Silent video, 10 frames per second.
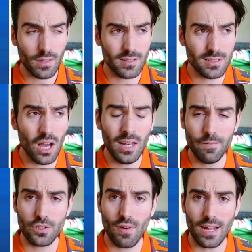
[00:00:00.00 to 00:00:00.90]
Certainly
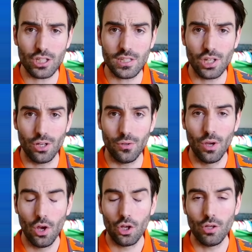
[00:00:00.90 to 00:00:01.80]
for strategy 2,
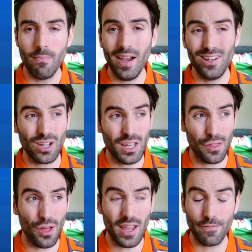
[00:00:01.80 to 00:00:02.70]
you might look at your
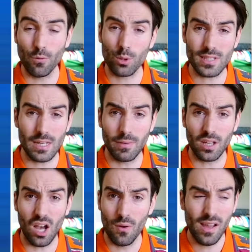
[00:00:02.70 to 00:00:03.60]
34 team and
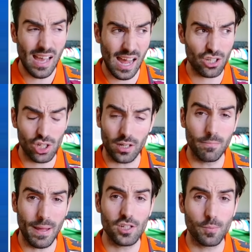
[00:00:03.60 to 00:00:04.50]
go, actually, I could
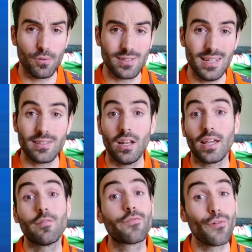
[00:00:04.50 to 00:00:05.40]
bench boost this and I
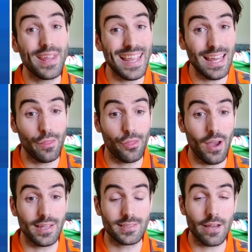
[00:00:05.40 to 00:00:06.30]
could free hit in
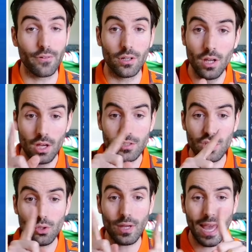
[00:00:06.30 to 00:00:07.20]
37. So
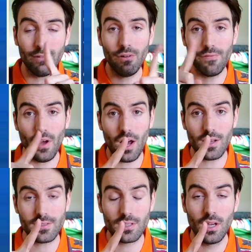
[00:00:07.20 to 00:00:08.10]
you can
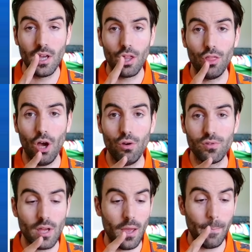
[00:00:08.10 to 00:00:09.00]
reverse those